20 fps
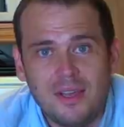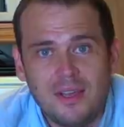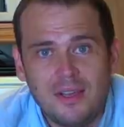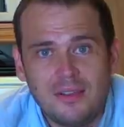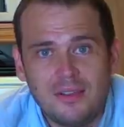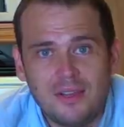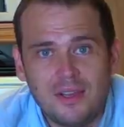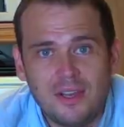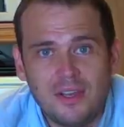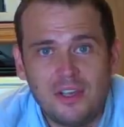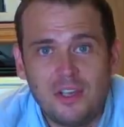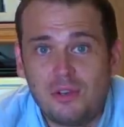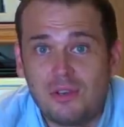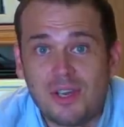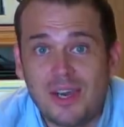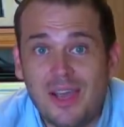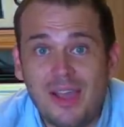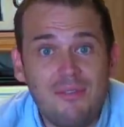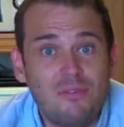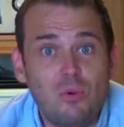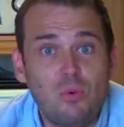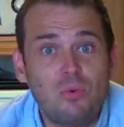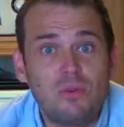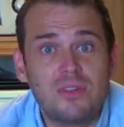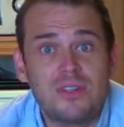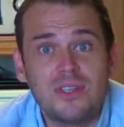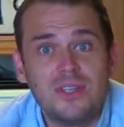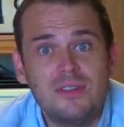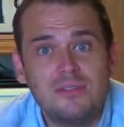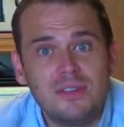that you can have all the
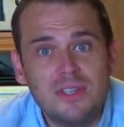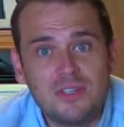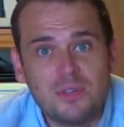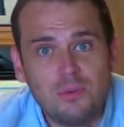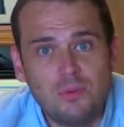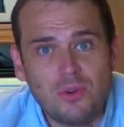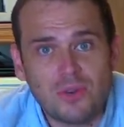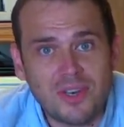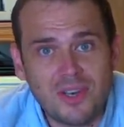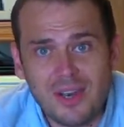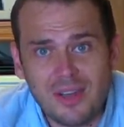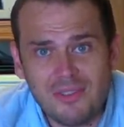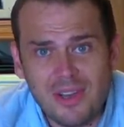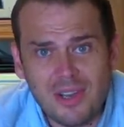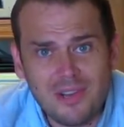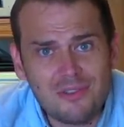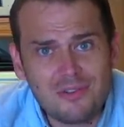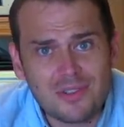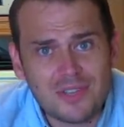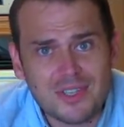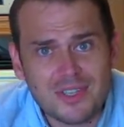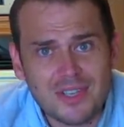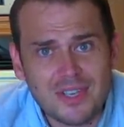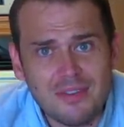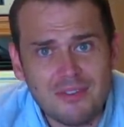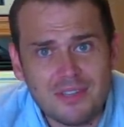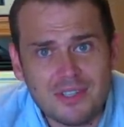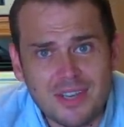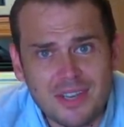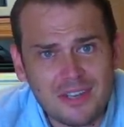TVs you want. You can have hundreds of
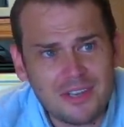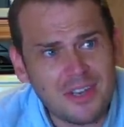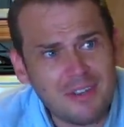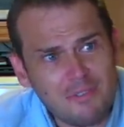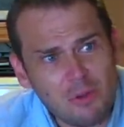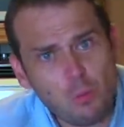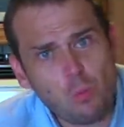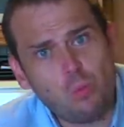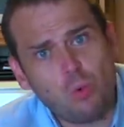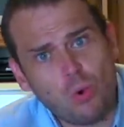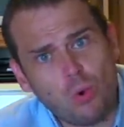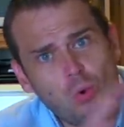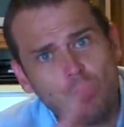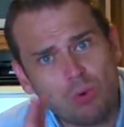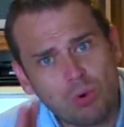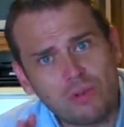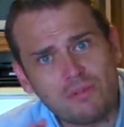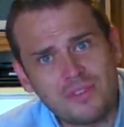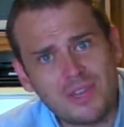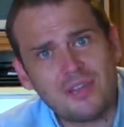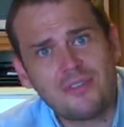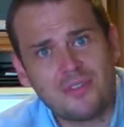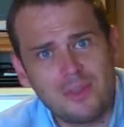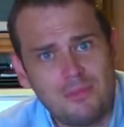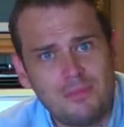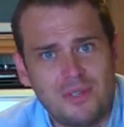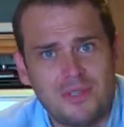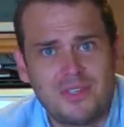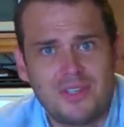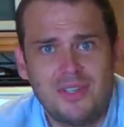TVs. You can have a wall of
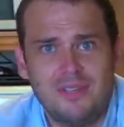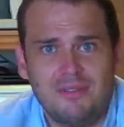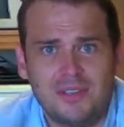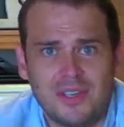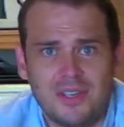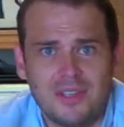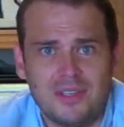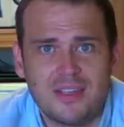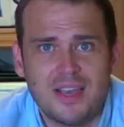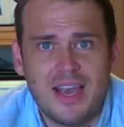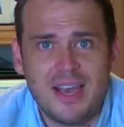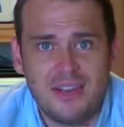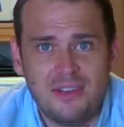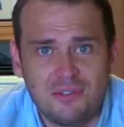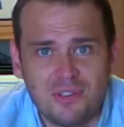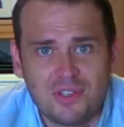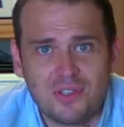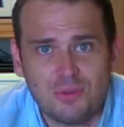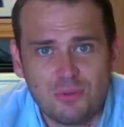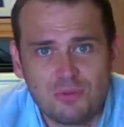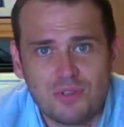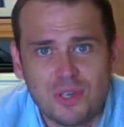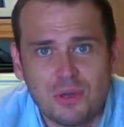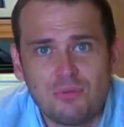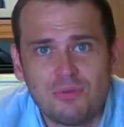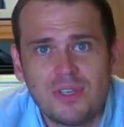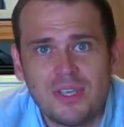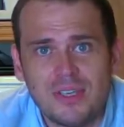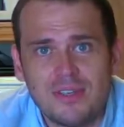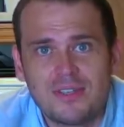nothing but TVs, and you still
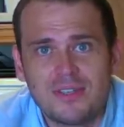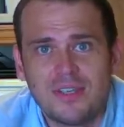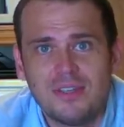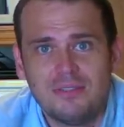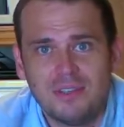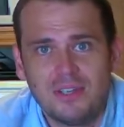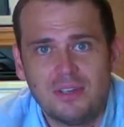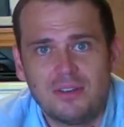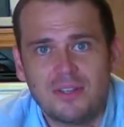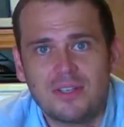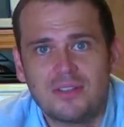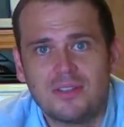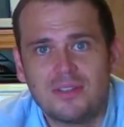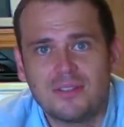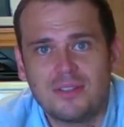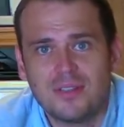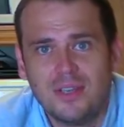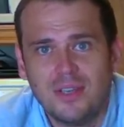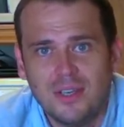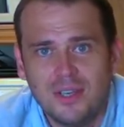don't need a TV license.